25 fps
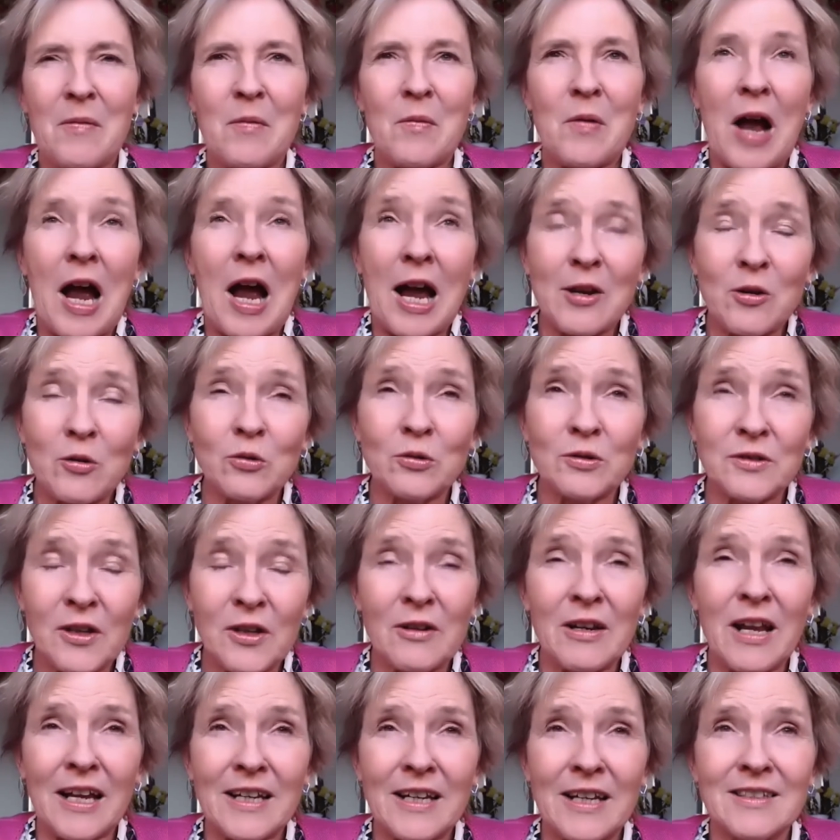I'd also
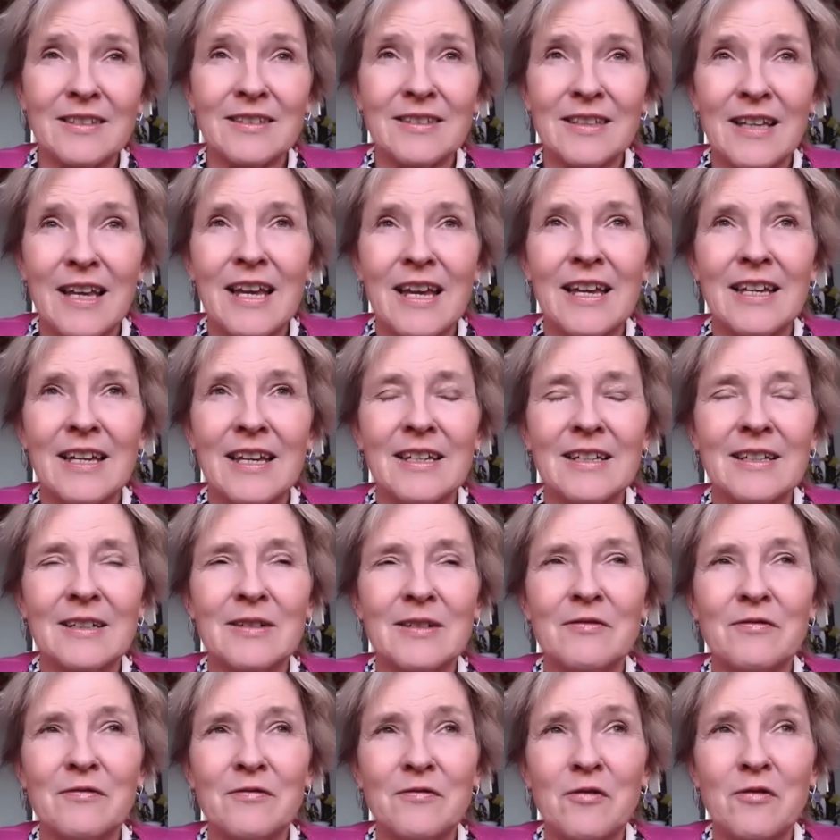like to say,
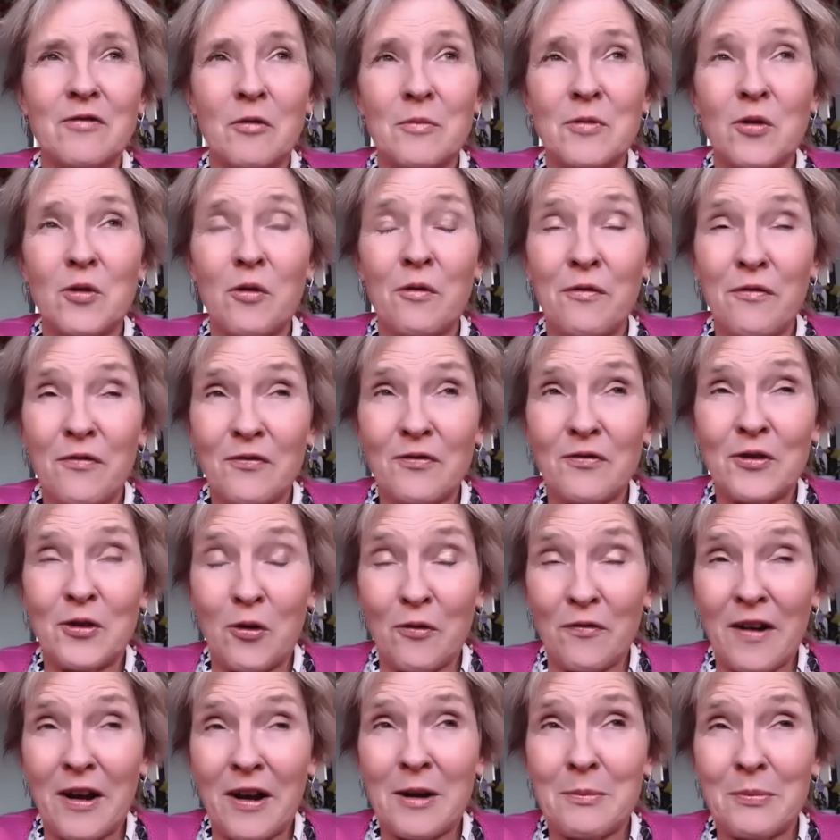from your
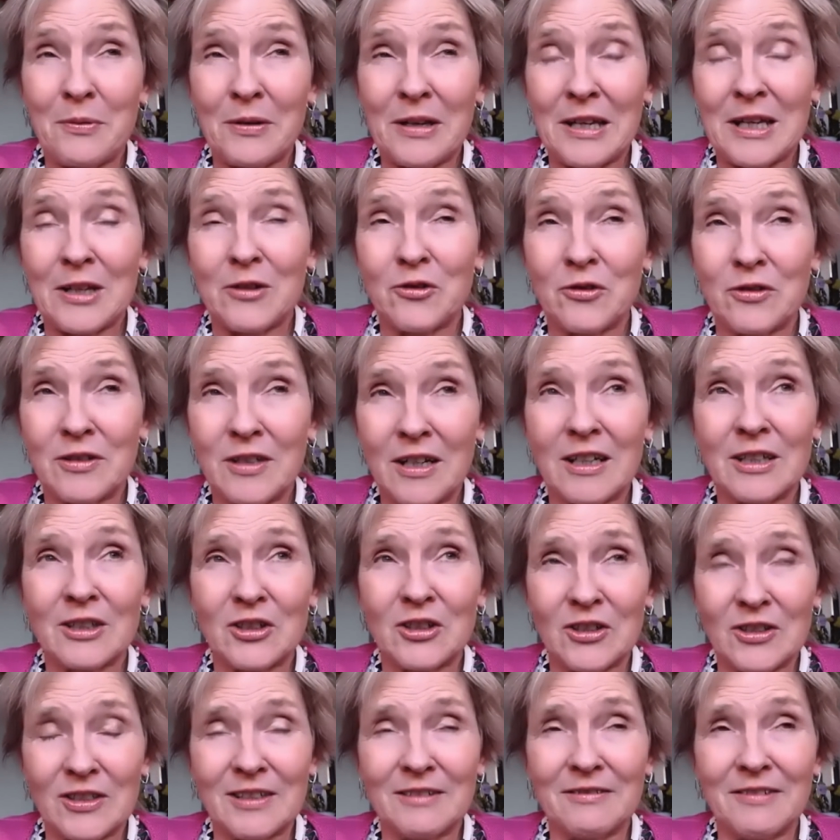very
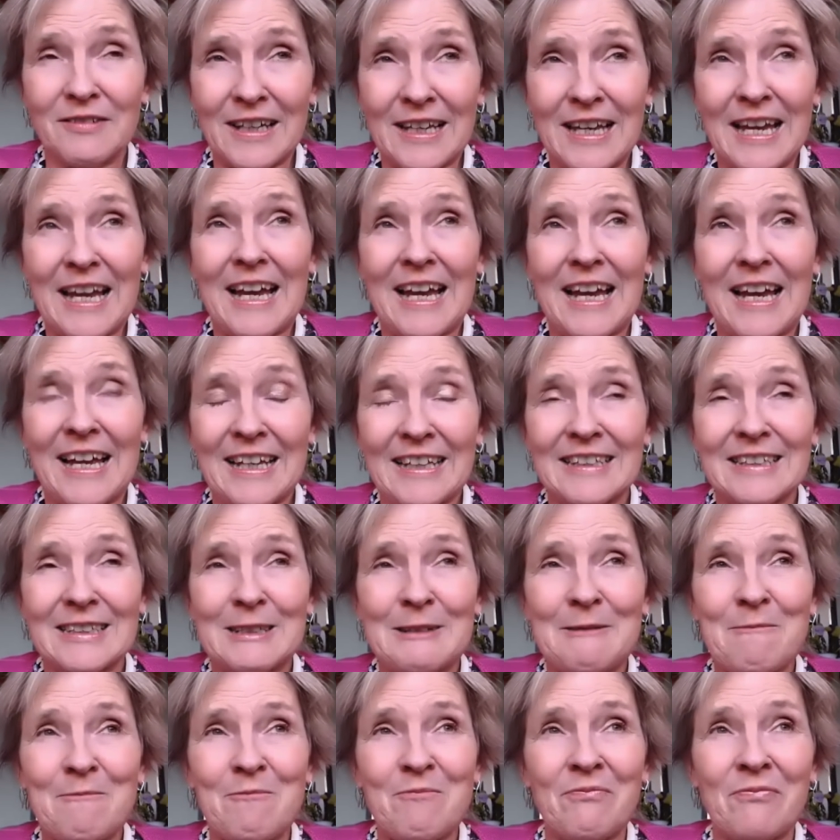introduction, if I can,
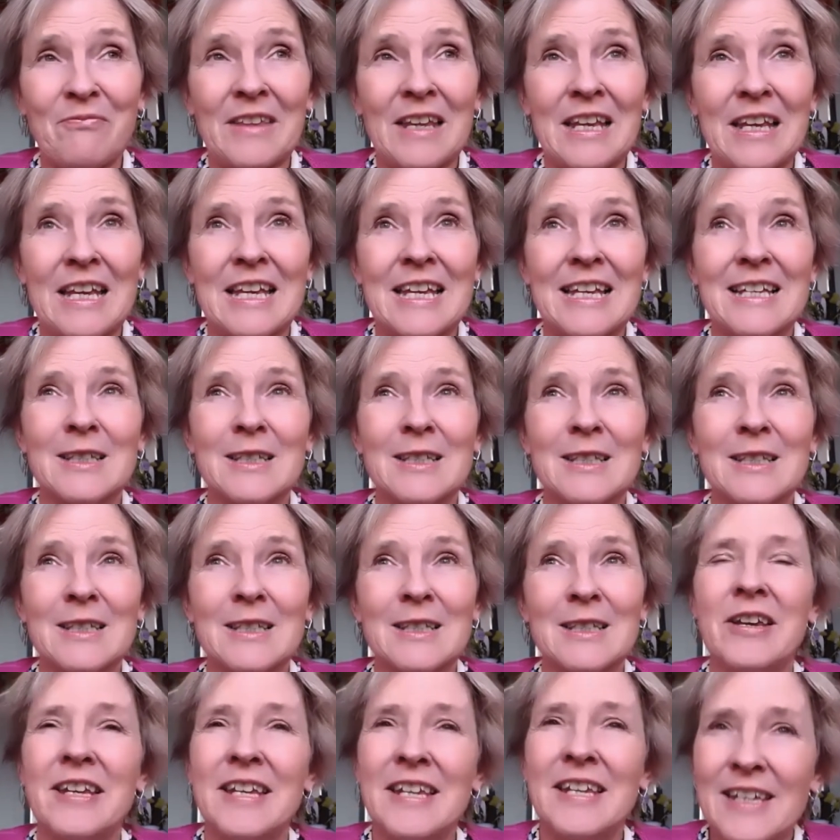is about
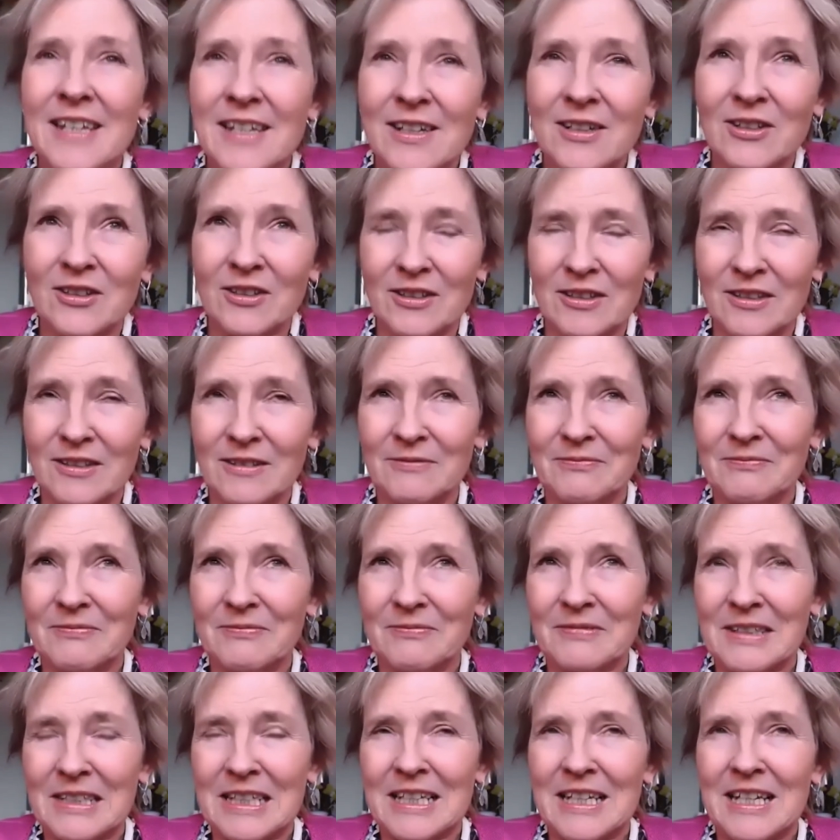heal,
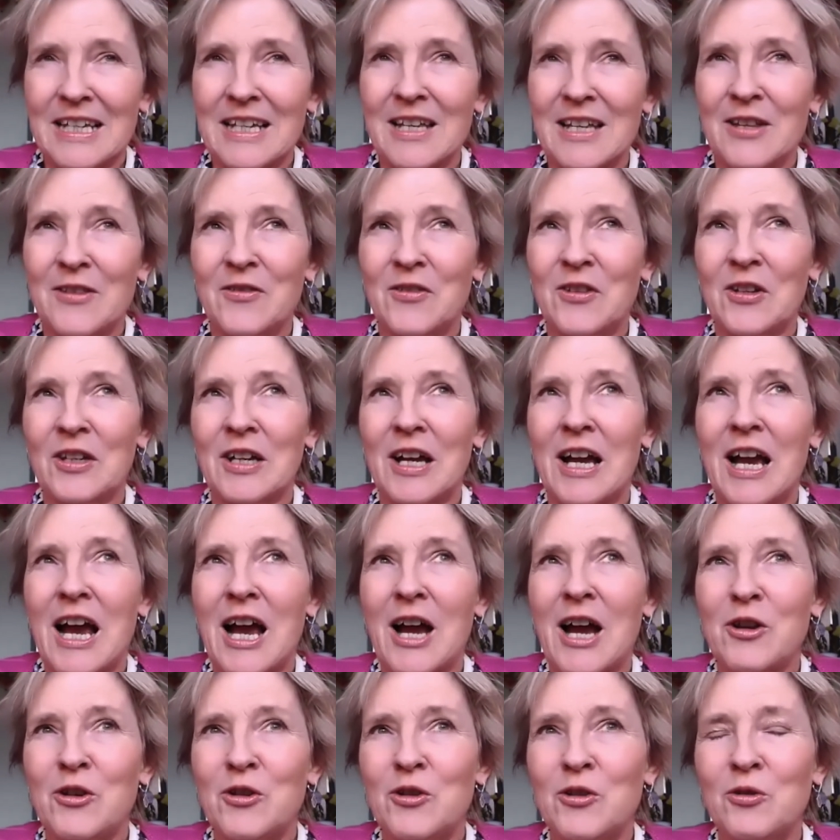that how
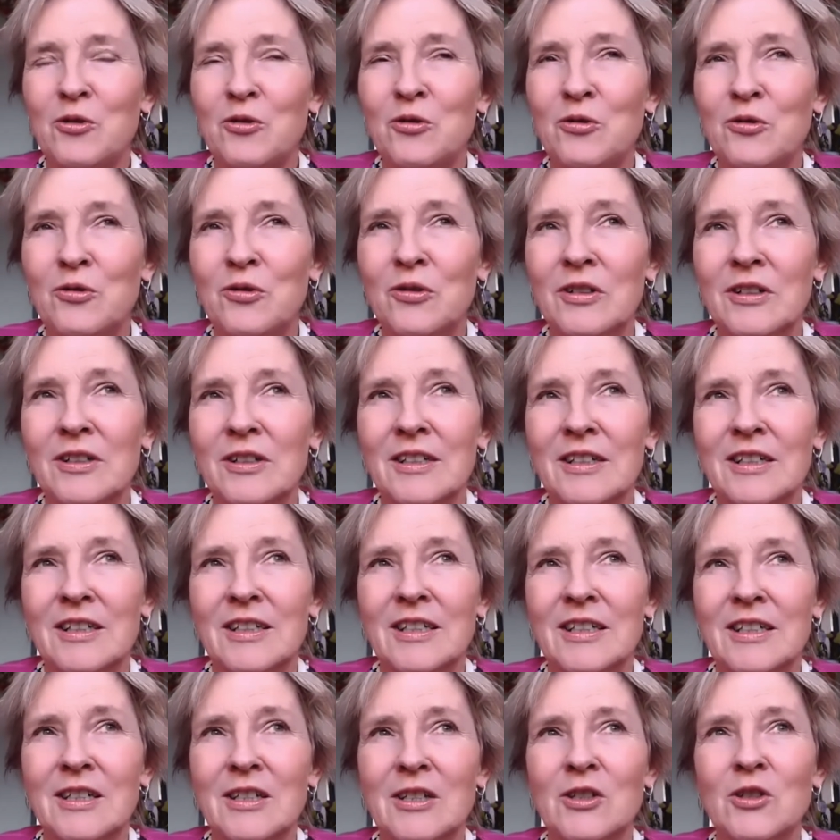you
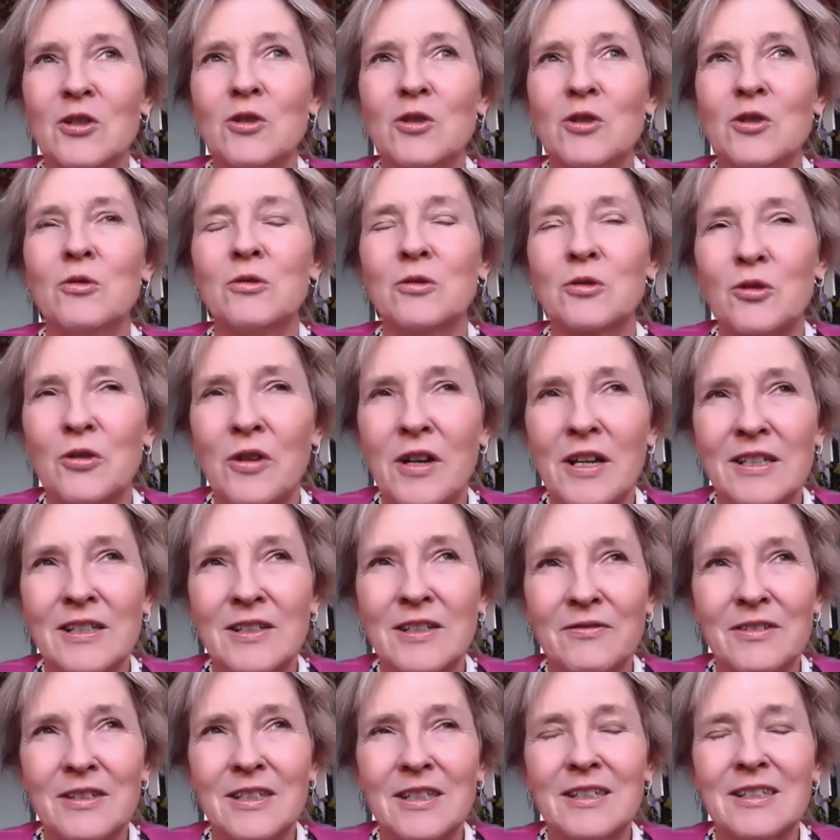use
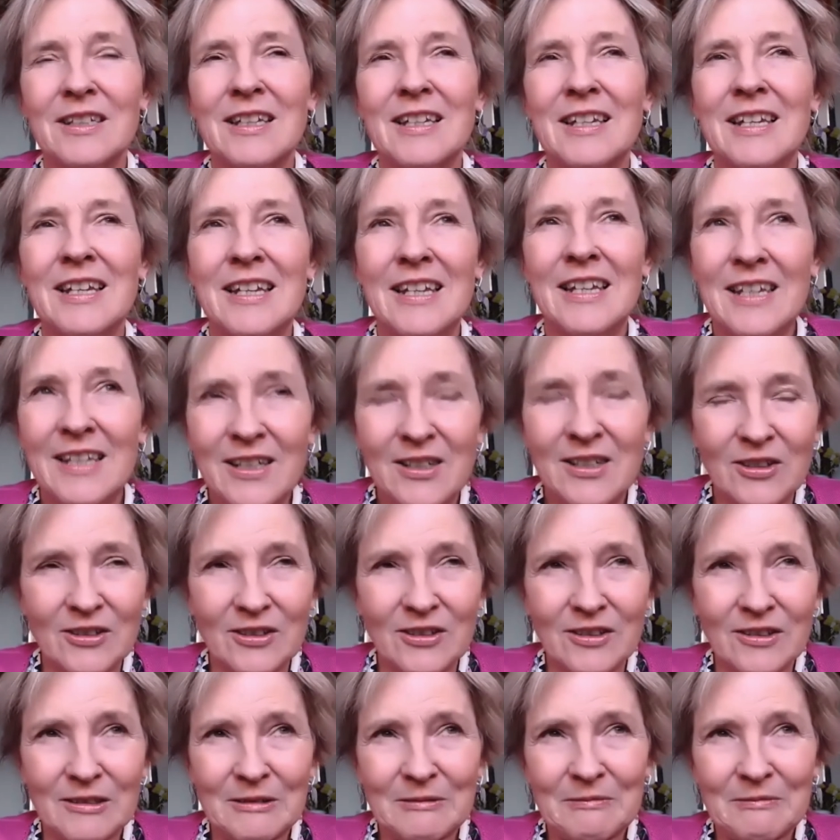creativity to heal.